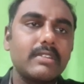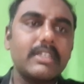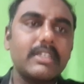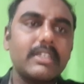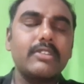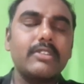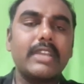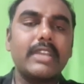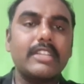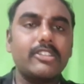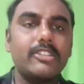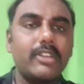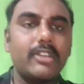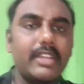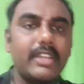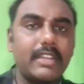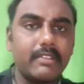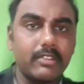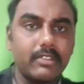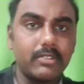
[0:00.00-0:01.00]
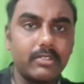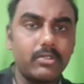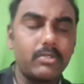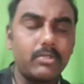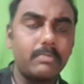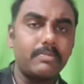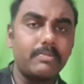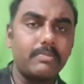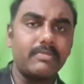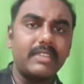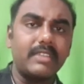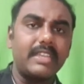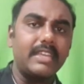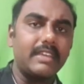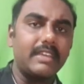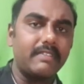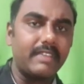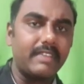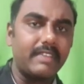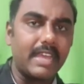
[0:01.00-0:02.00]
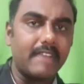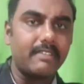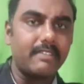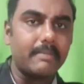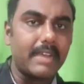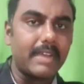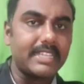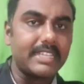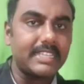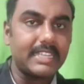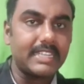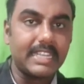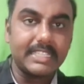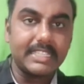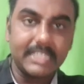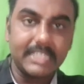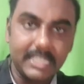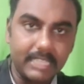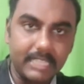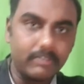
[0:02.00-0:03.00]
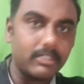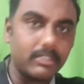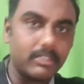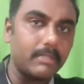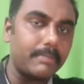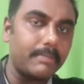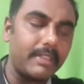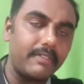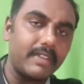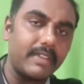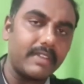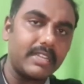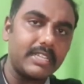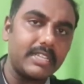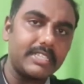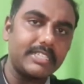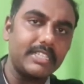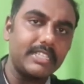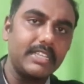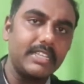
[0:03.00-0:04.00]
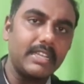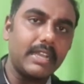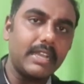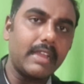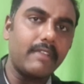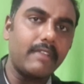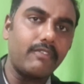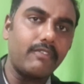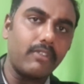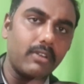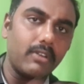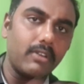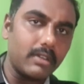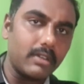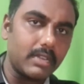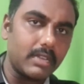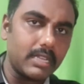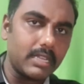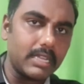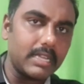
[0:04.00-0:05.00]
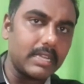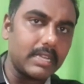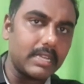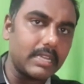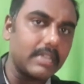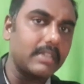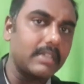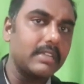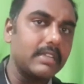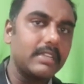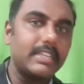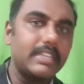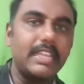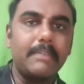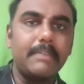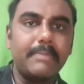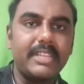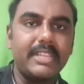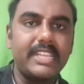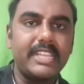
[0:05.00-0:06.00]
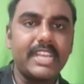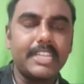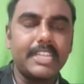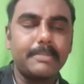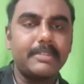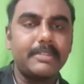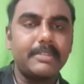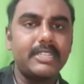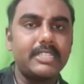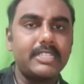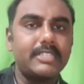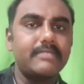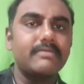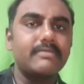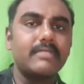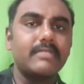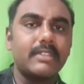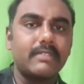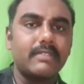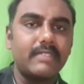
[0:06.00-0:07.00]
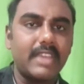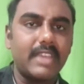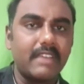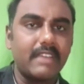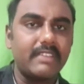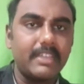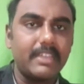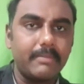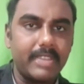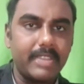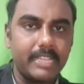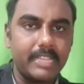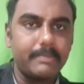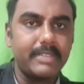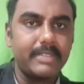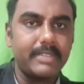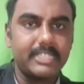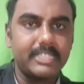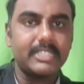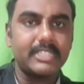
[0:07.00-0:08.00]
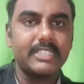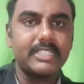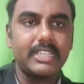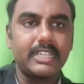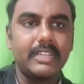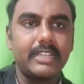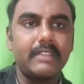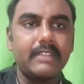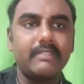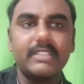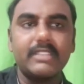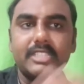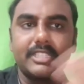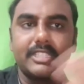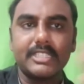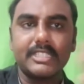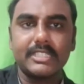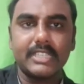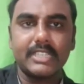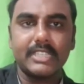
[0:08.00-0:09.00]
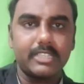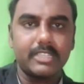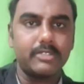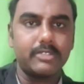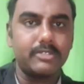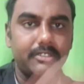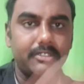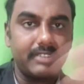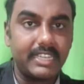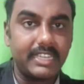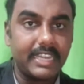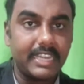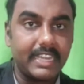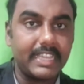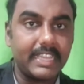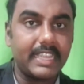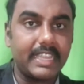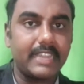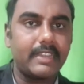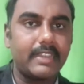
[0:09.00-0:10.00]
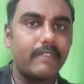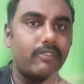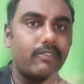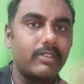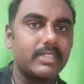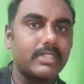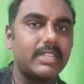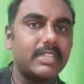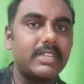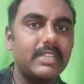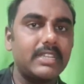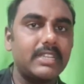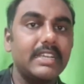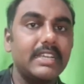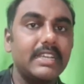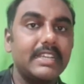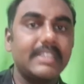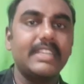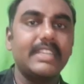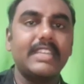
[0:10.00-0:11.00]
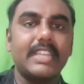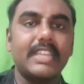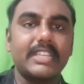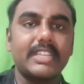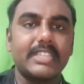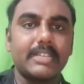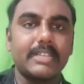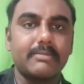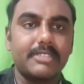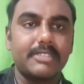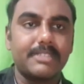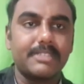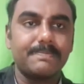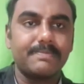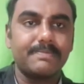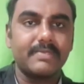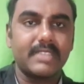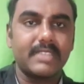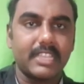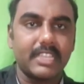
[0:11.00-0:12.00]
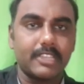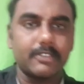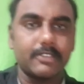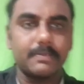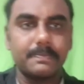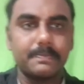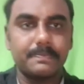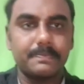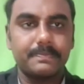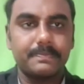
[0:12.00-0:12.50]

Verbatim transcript: you can join our group here we have a masterclass series for the pre-finals and for uh, NEET PG aspirants uh, we have a image based session which is exclusively dedicated for the NEET exams. Thank you.